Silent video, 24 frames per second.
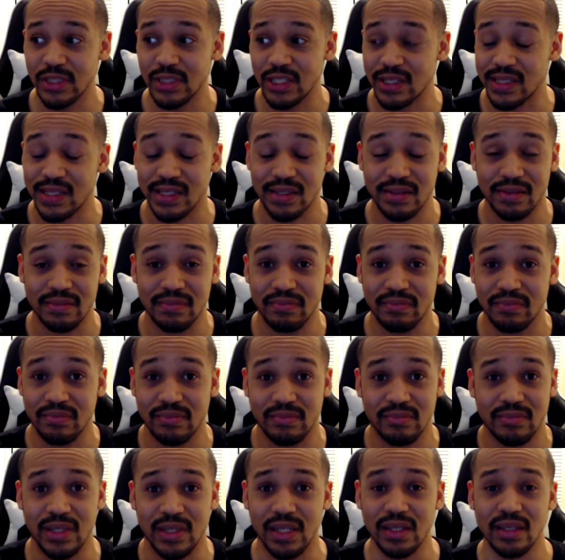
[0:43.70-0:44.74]
just
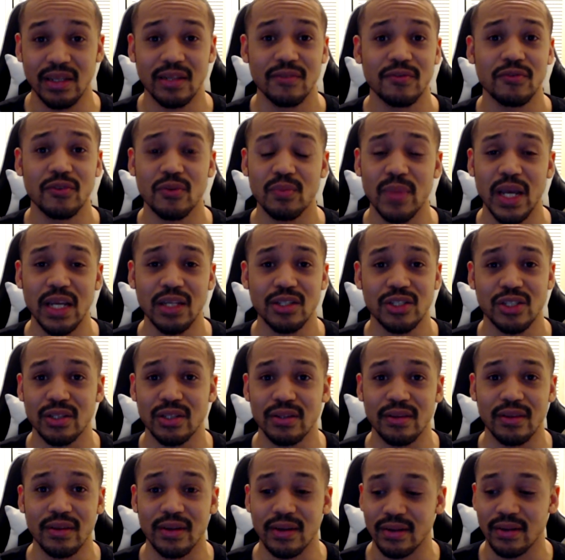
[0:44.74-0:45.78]
the
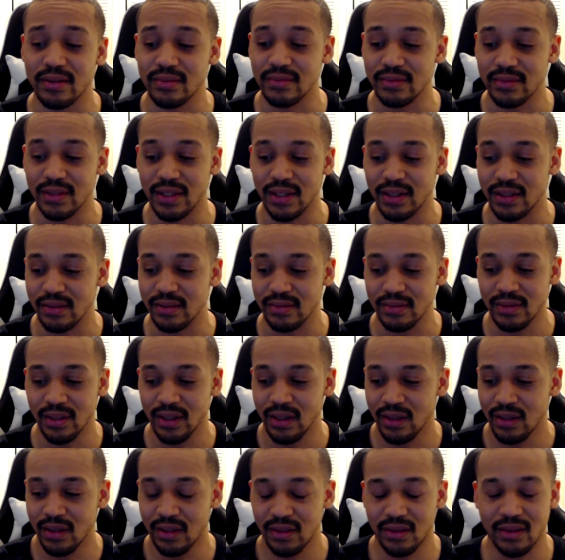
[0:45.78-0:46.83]
information the the
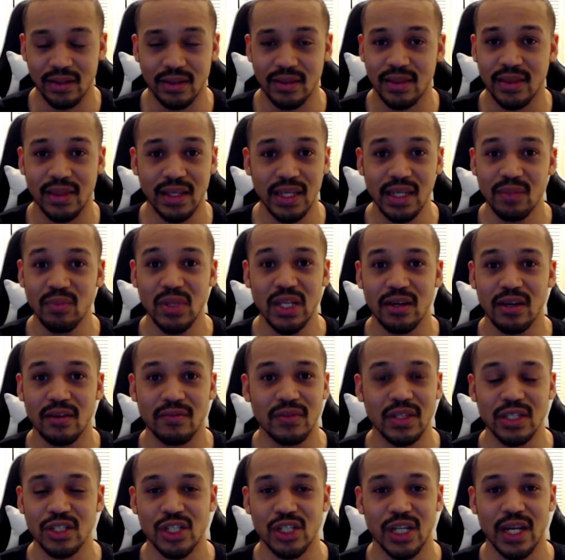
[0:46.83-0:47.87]
the theming
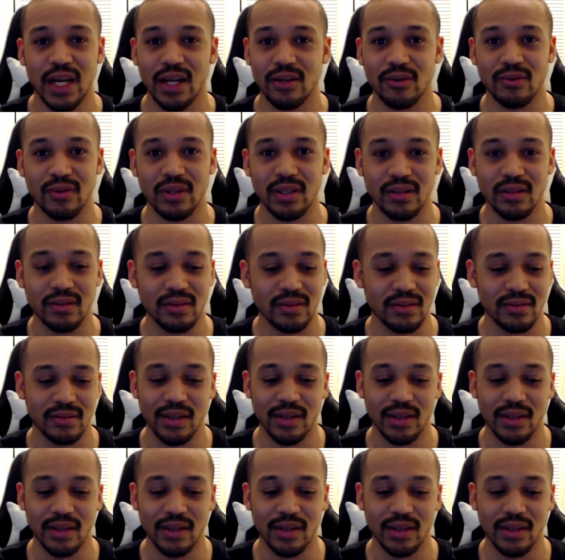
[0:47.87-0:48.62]
of the channel the